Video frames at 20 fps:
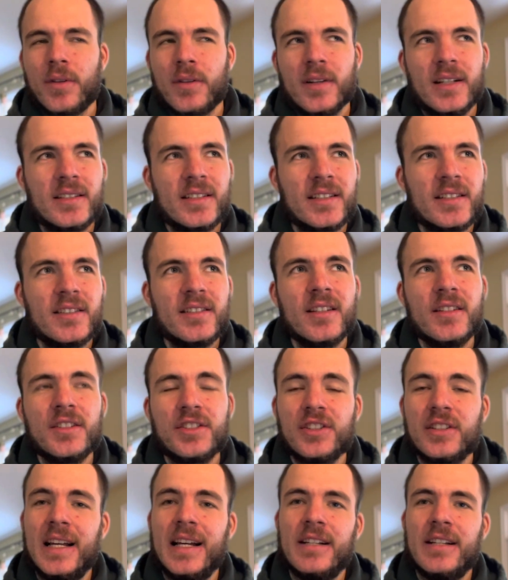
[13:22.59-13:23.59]
because it's such
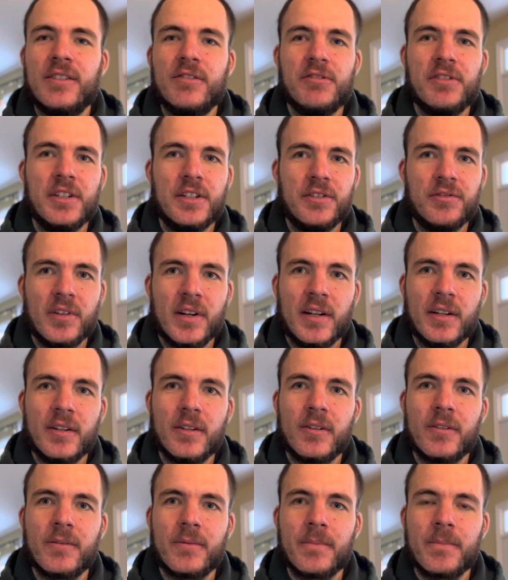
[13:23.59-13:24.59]
an energy
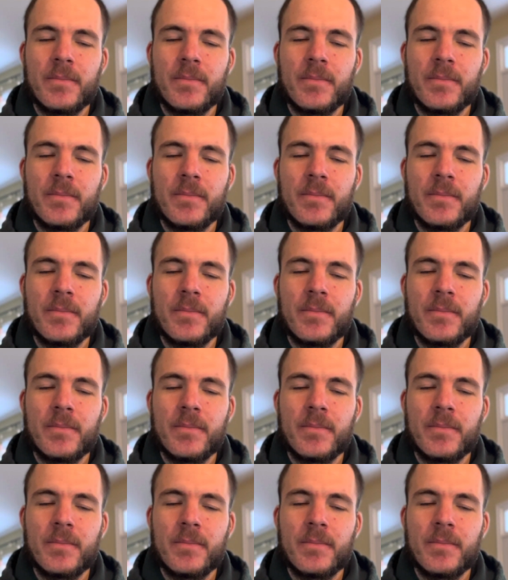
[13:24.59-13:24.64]
trainer.